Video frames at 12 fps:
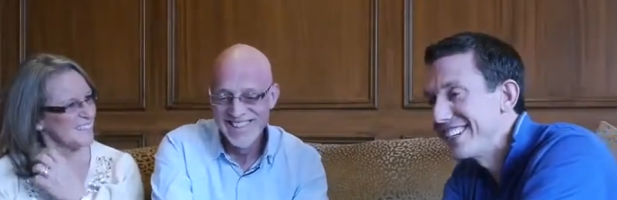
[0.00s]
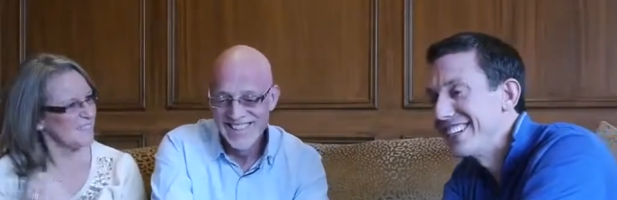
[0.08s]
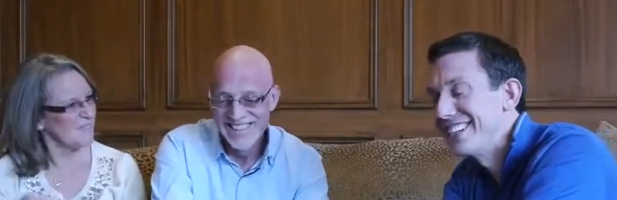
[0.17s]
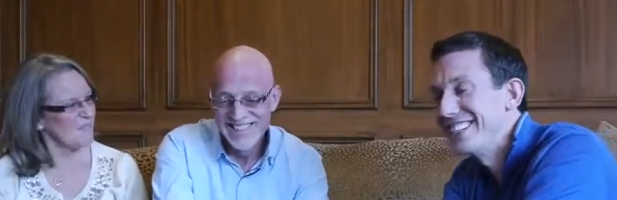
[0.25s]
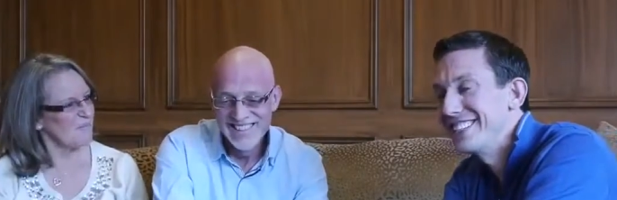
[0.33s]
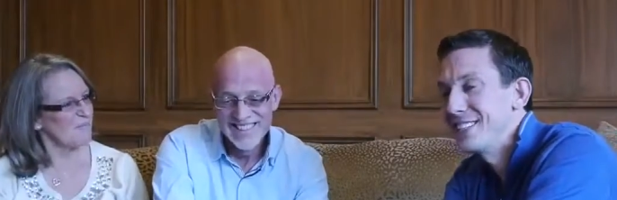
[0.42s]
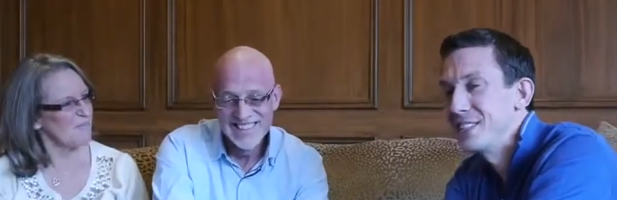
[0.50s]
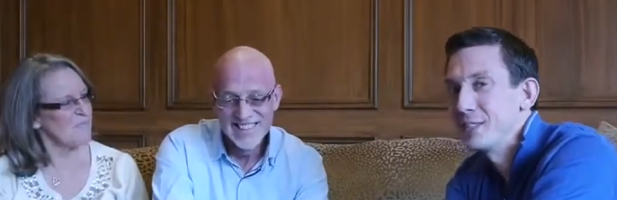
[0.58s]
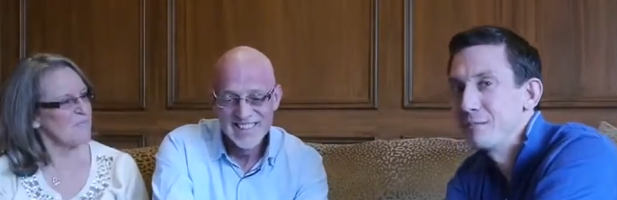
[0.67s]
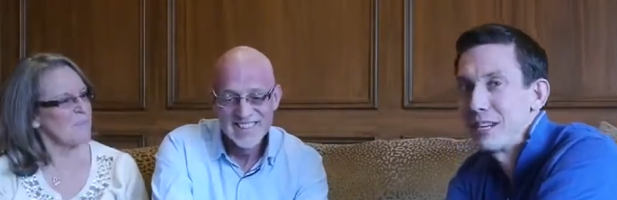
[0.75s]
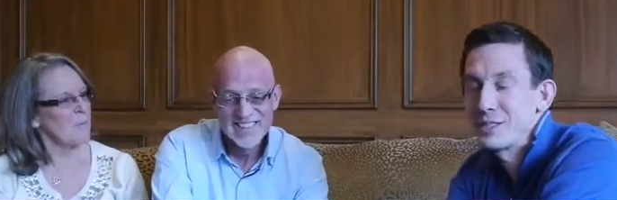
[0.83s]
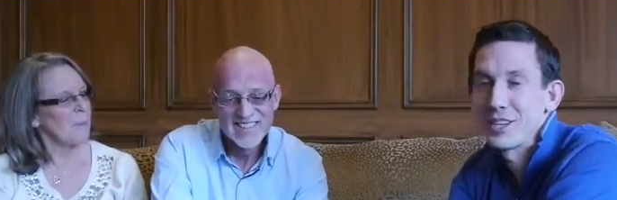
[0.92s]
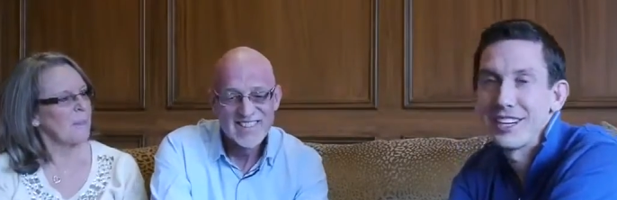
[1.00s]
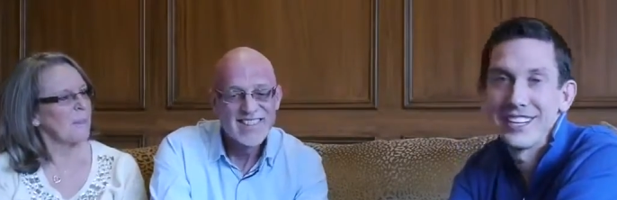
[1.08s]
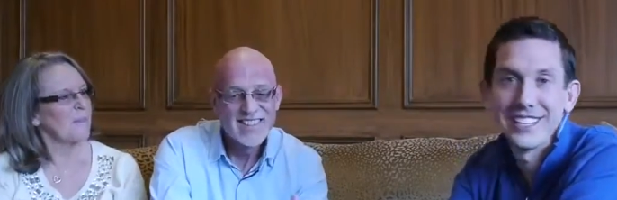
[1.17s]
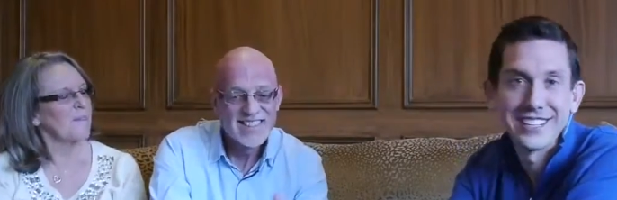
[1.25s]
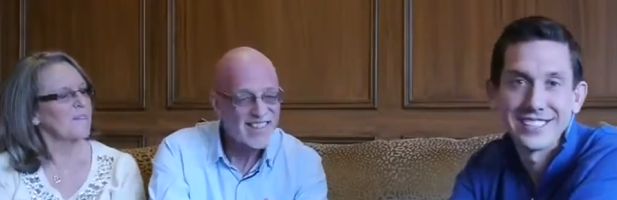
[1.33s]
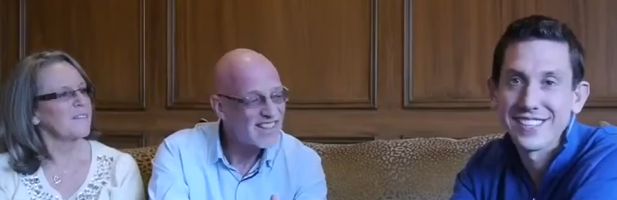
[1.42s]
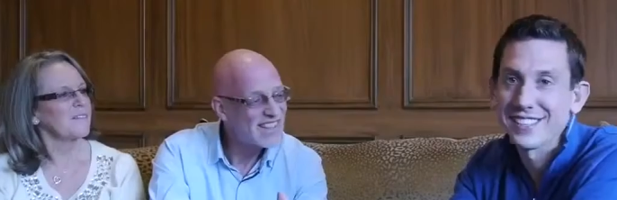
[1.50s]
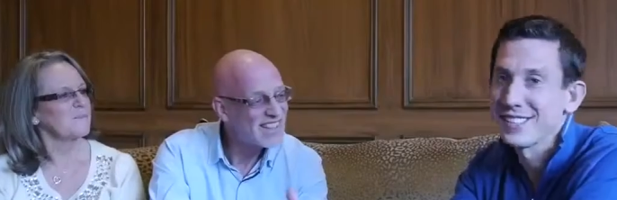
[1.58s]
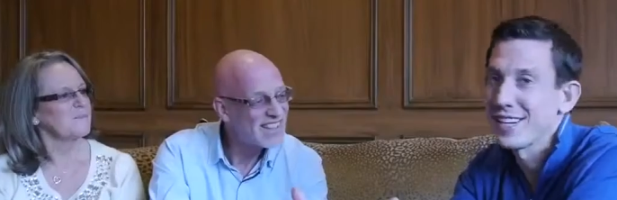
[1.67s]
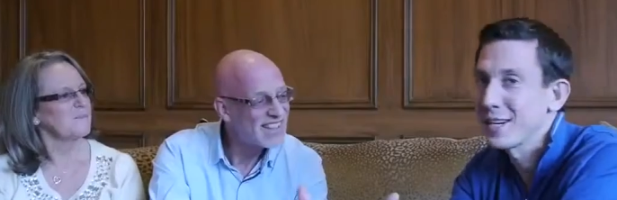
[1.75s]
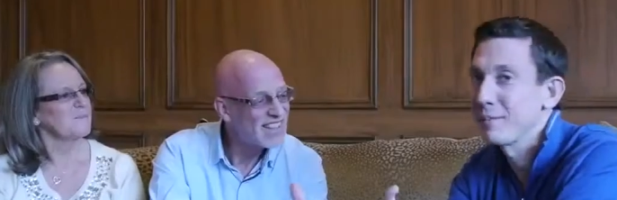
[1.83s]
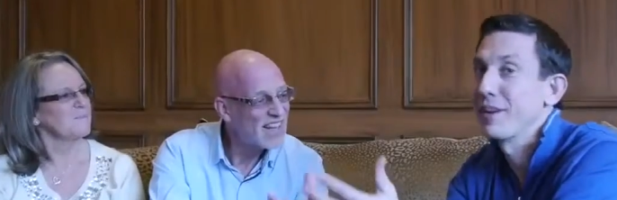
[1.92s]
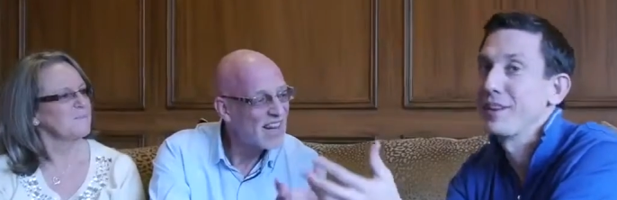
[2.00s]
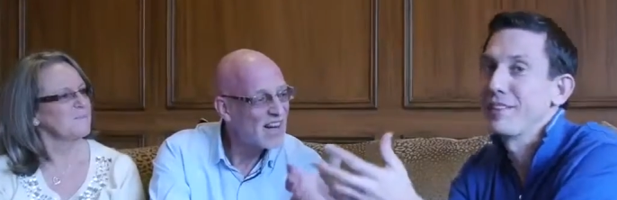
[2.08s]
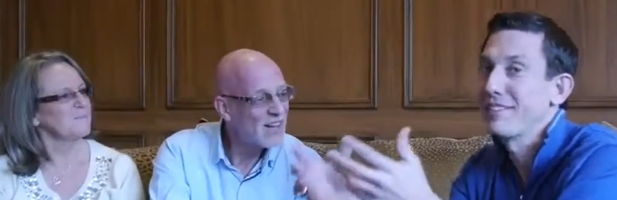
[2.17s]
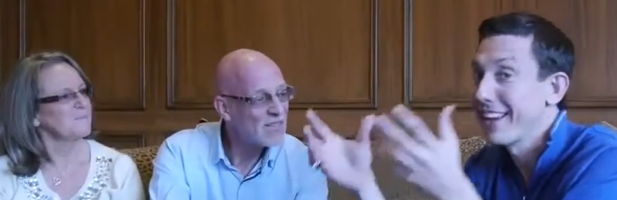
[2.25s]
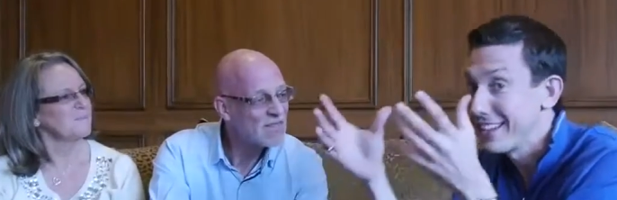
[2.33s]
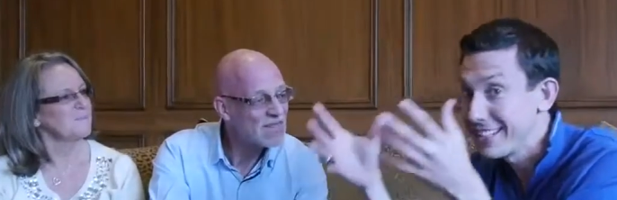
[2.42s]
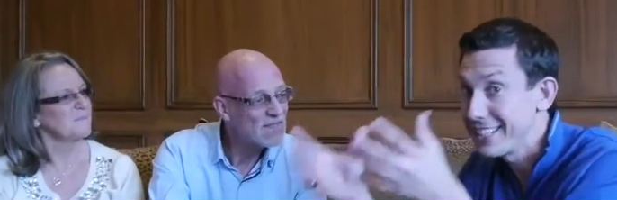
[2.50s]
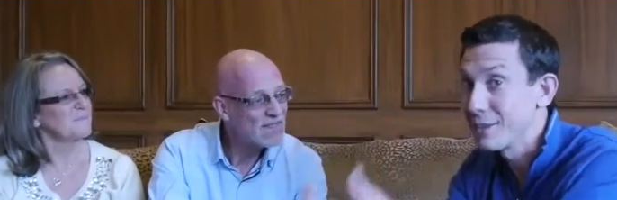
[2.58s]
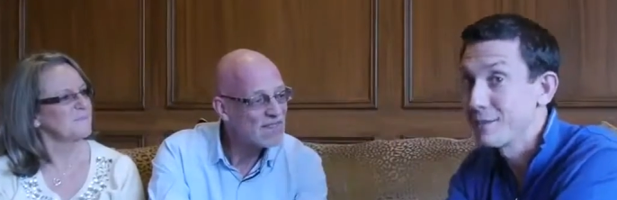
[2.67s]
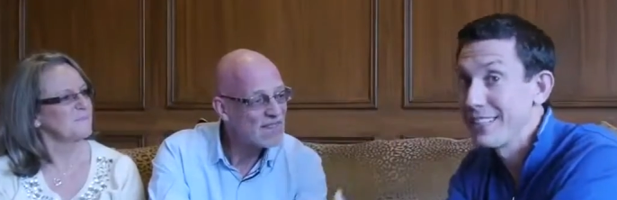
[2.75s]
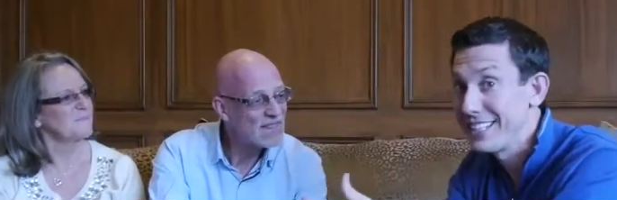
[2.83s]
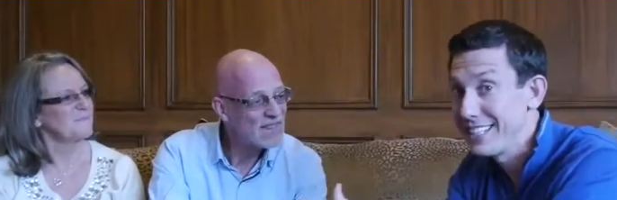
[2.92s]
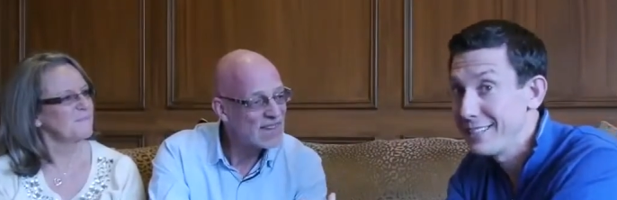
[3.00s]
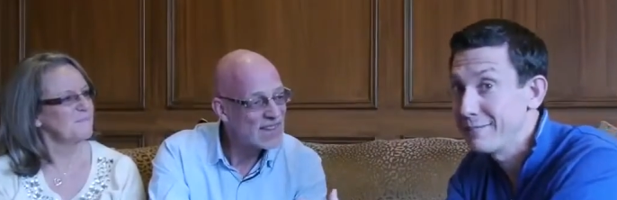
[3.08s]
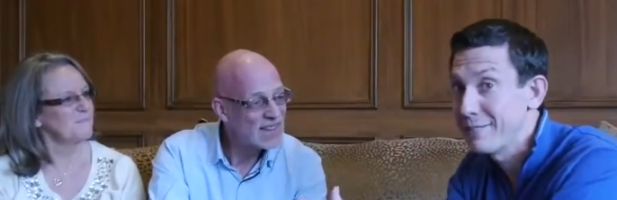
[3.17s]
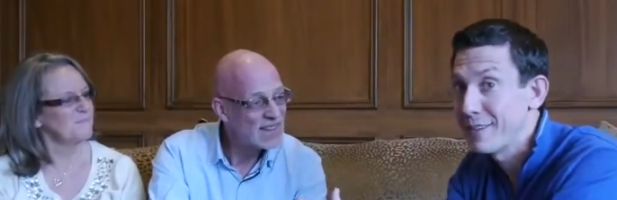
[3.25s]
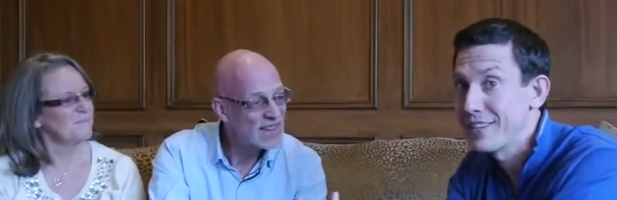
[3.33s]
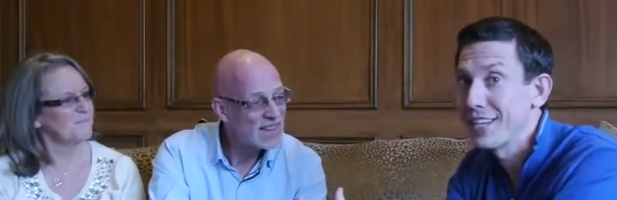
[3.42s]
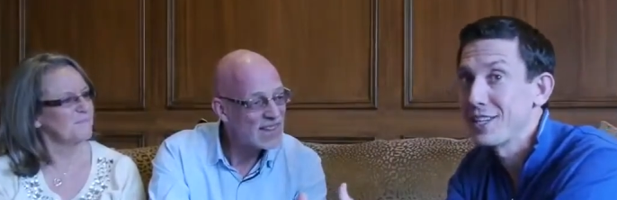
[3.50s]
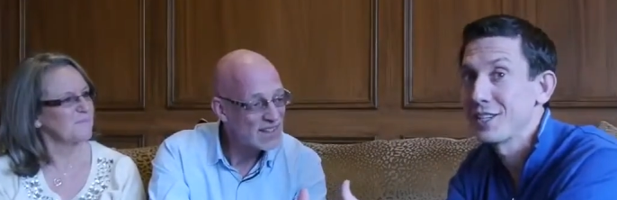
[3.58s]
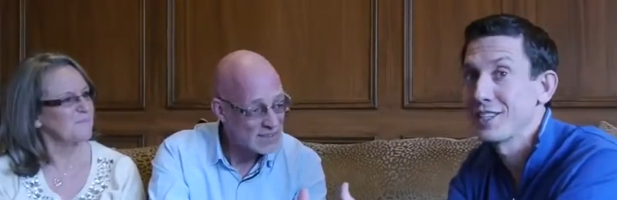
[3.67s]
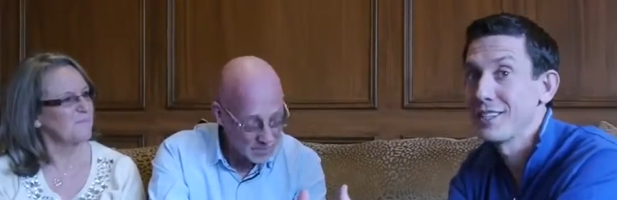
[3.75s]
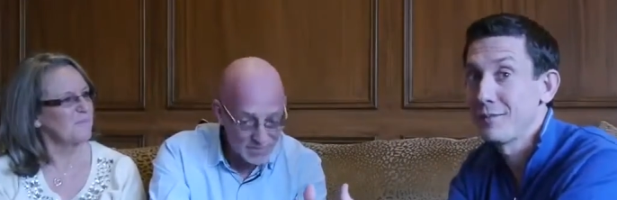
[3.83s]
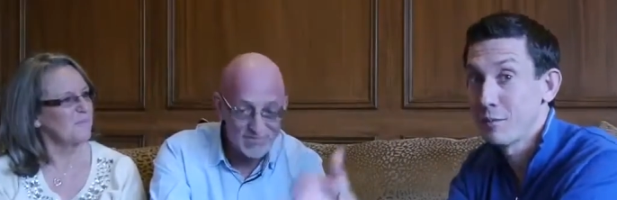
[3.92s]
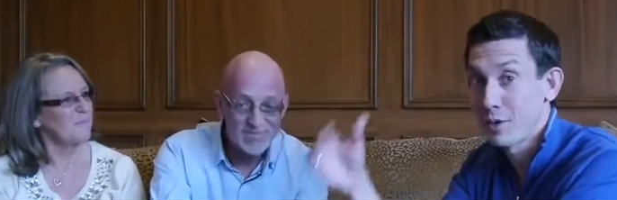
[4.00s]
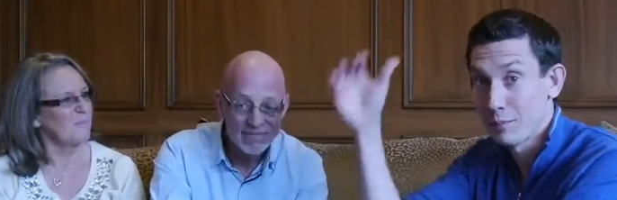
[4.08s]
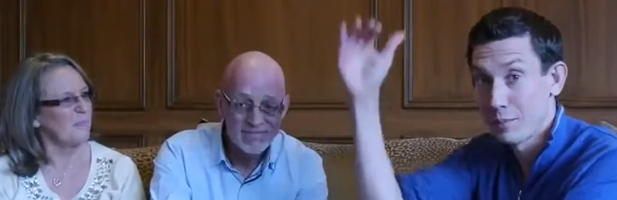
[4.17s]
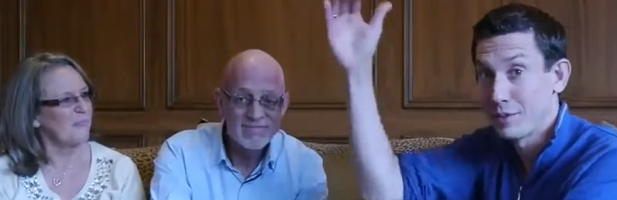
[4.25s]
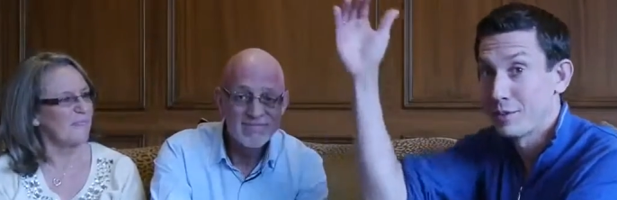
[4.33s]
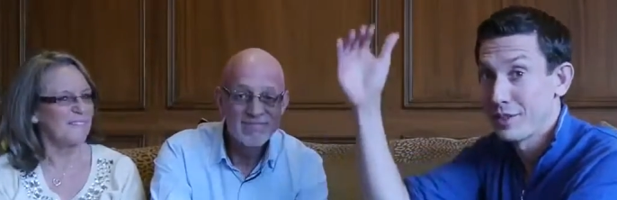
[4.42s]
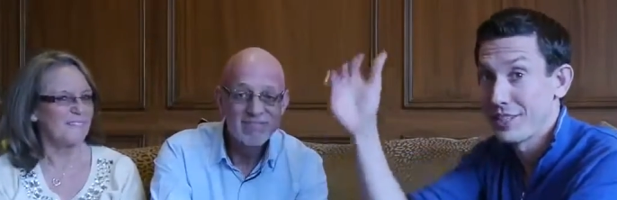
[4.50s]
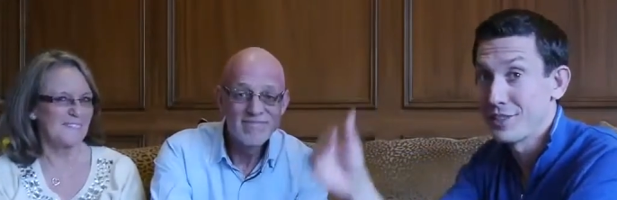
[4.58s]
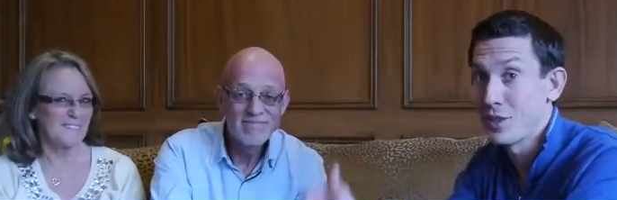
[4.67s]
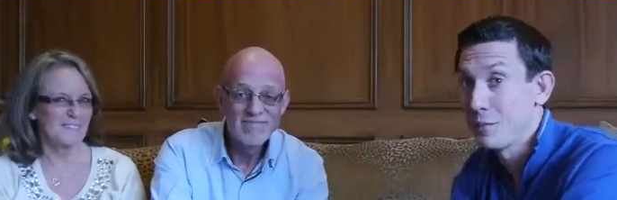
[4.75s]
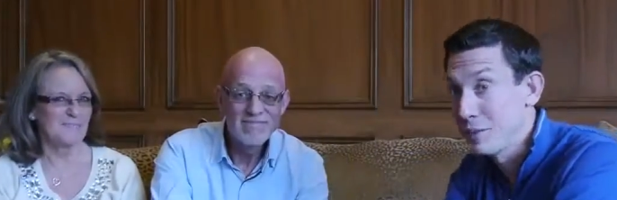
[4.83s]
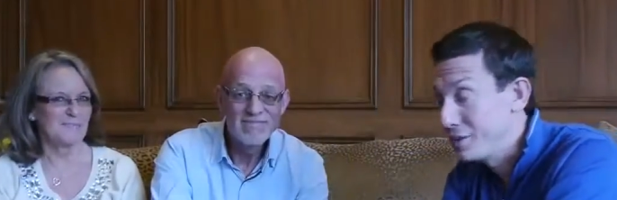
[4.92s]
Speaker 1: uh, you know, in my trainings, I talk about you've got to dig a really deep foundation if you want to build a really tall